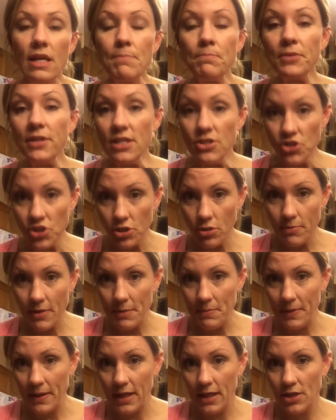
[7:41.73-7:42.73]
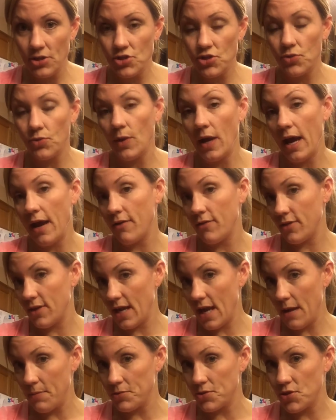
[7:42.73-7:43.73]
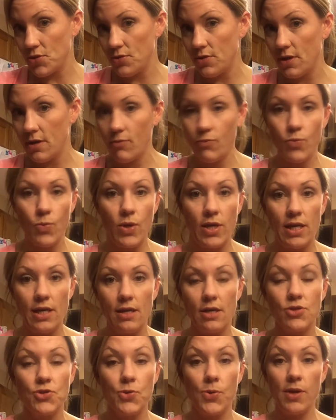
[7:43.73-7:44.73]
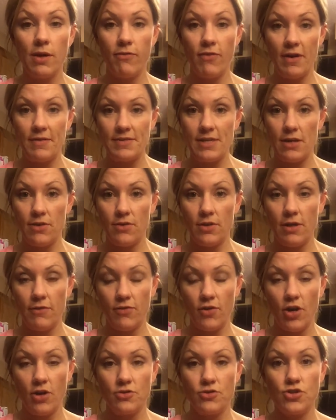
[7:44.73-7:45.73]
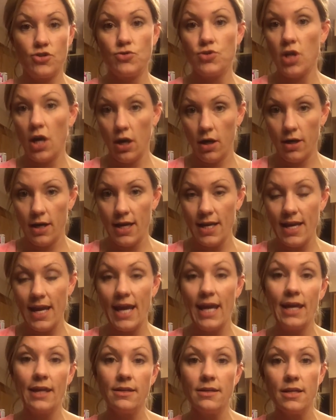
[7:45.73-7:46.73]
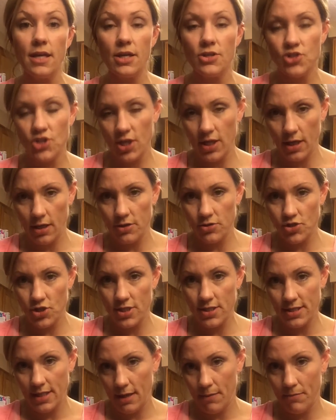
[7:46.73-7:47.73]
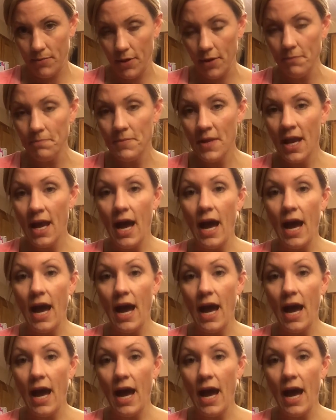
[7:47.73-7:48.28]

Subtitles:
Please share my page. You have the opportunity of winning a $25 gift card to Target and a Shakeology sample.